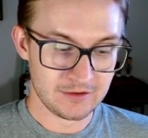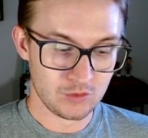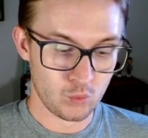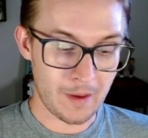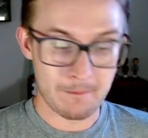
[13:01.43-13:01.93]

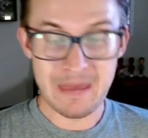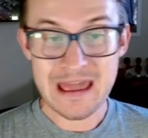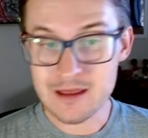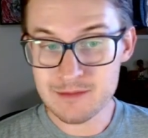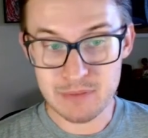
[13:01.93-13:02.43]
what
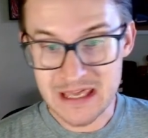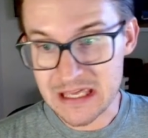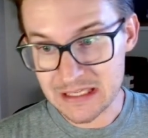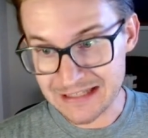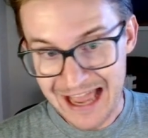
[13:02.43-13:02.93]
may
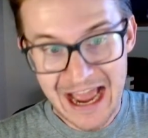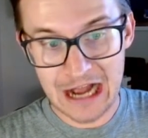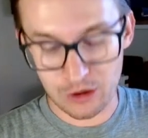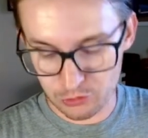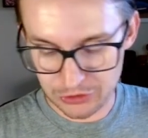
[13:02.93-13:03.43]
be
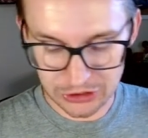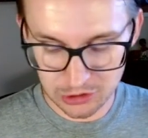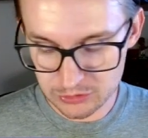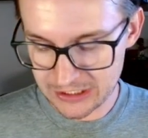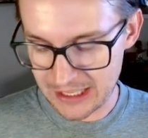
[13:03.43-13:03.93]
now the
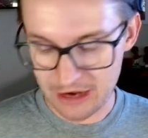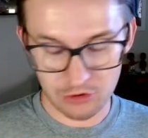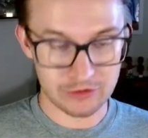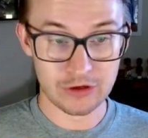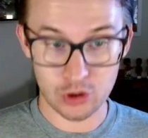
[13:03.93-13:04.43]
Nikola
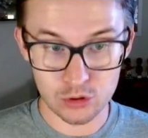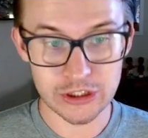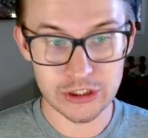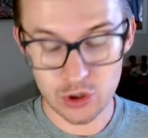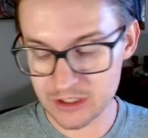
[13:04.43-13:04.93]

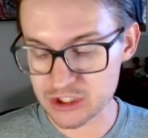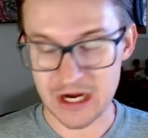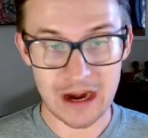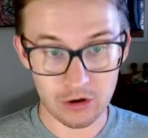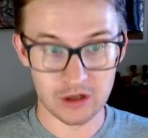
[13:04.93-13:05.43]
Jokic
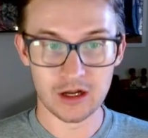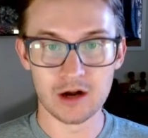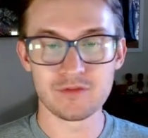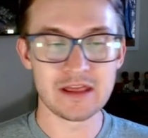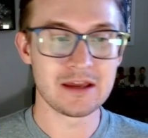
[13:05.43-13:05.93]
era
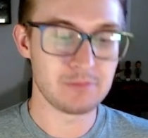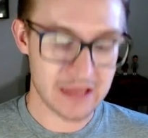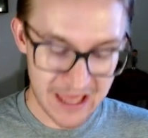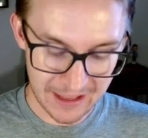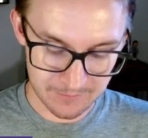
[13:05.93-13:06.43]
of the
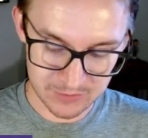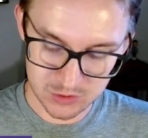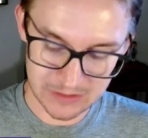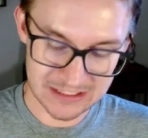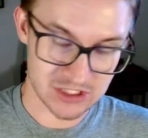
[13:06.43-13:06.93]
NBA
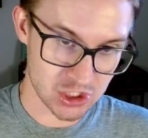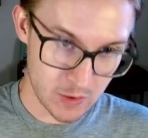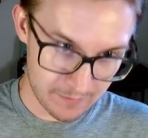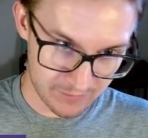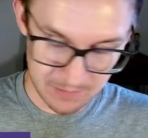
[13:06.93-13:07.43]
between his two
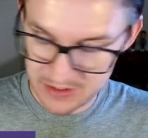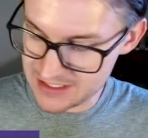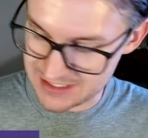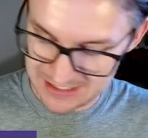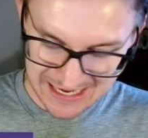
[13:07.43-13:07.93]

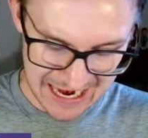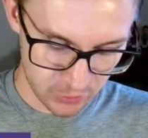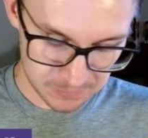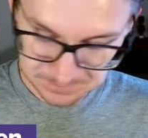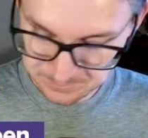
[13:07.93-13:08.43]
MVPs and
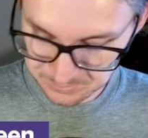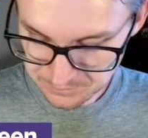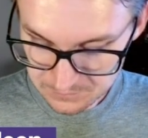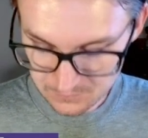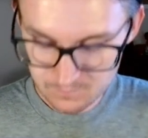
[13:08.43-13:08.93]
now
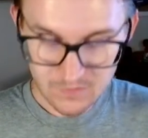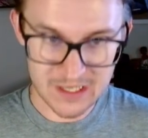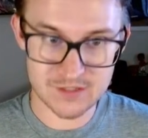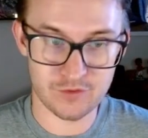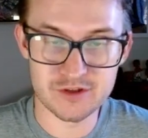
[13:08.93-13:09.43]

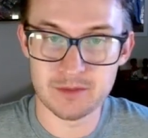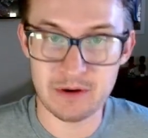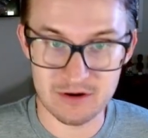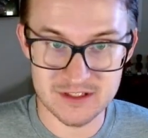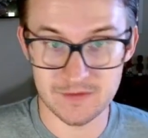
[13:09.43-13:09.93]
his first
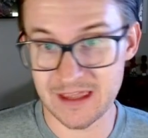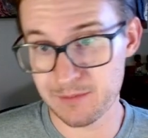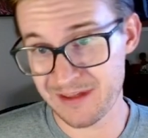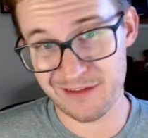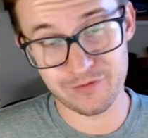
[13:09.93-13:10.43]
appearance in the
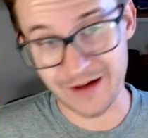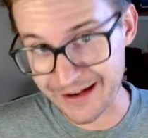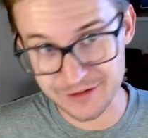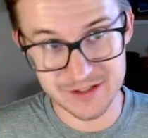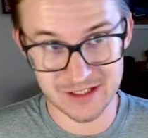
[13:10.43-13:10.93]
NBA
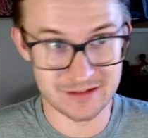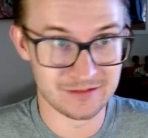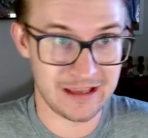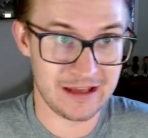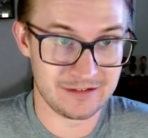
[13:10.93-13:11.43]
Finals
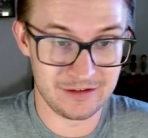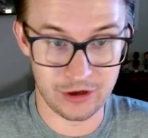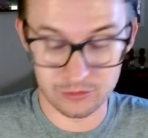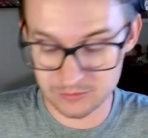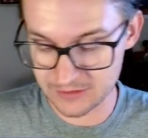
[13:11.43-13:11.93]
and you
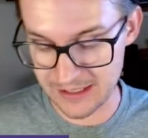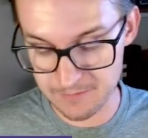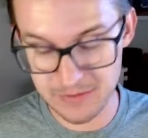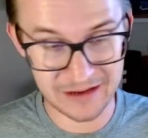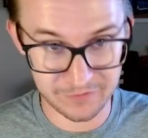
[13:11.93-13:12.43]
know,
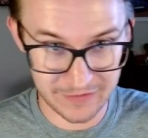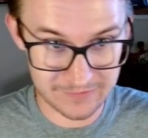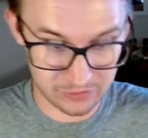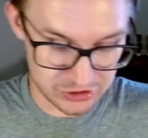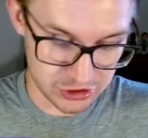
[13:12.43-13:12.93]
him being
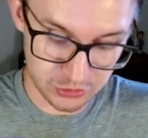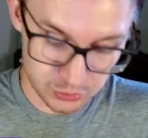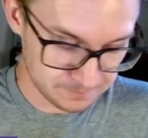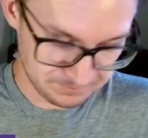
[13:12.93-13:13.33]
favored to